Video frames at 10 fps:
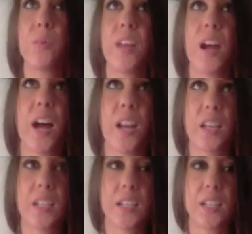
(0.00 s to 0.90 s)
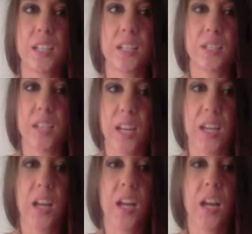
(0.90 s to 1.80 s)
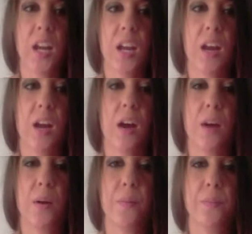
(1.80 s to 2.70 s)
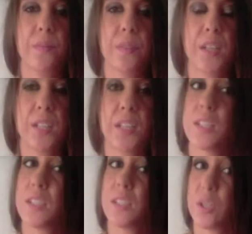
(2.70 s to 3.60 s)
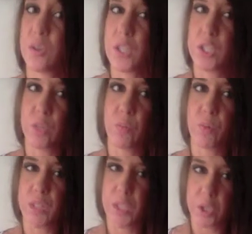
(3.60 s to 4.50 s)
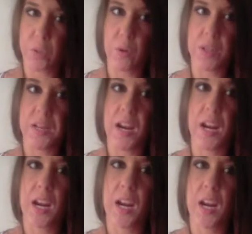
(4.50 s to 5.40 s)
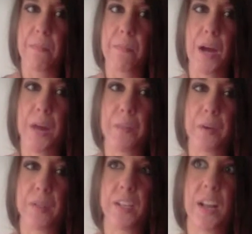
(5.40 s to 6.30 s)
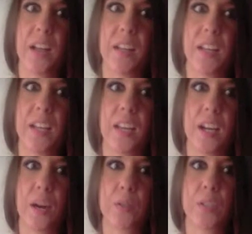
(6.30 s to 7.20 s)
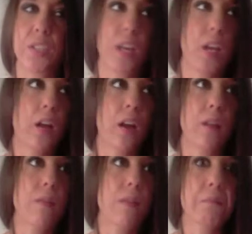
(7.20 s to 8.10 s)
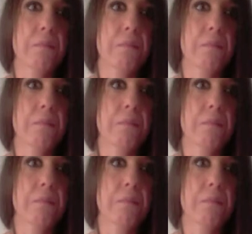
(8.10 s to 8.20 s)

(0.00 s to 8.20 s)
They told me that I needed to take um, into consideration what they do all day and my personality, and I was just, like,